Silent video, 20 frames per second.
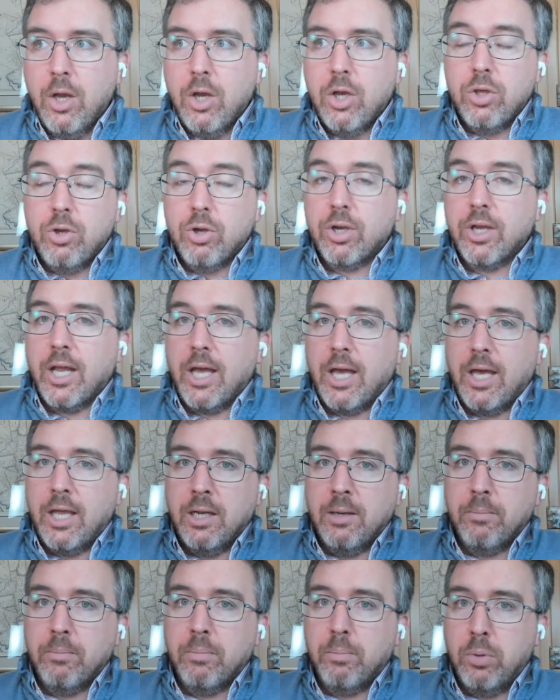you're going to end
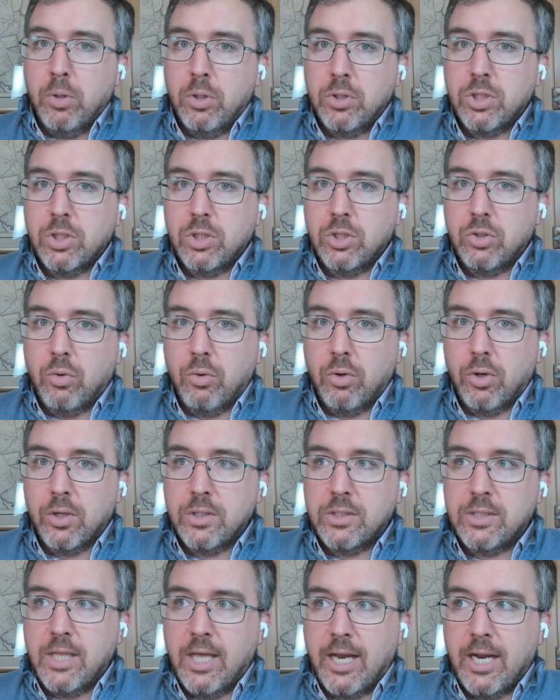up pushing
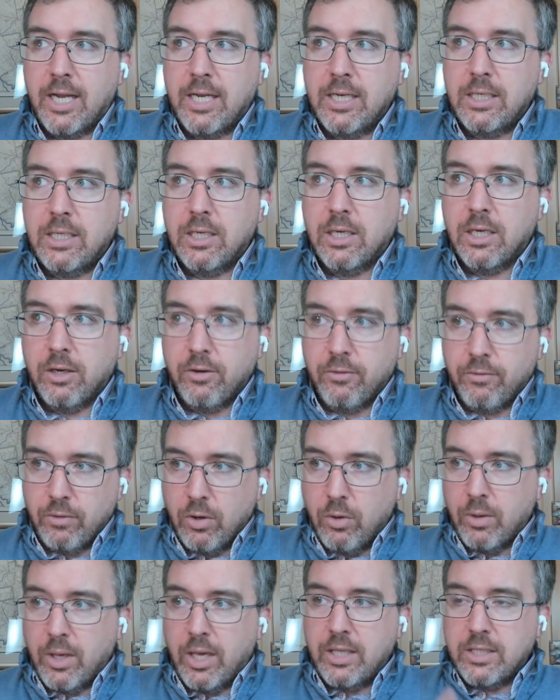towards that idea of,
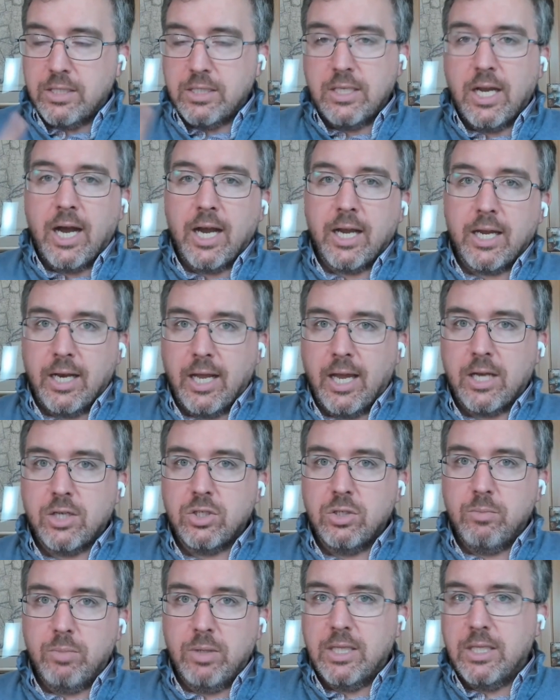okay, it's not going to
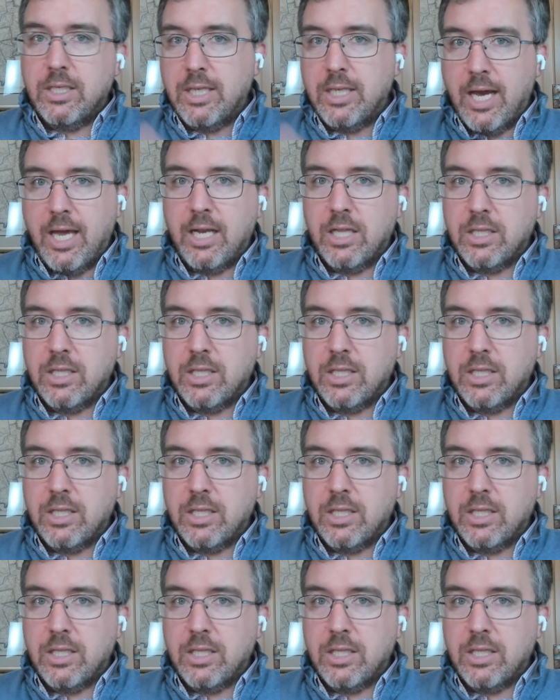actually be the debt.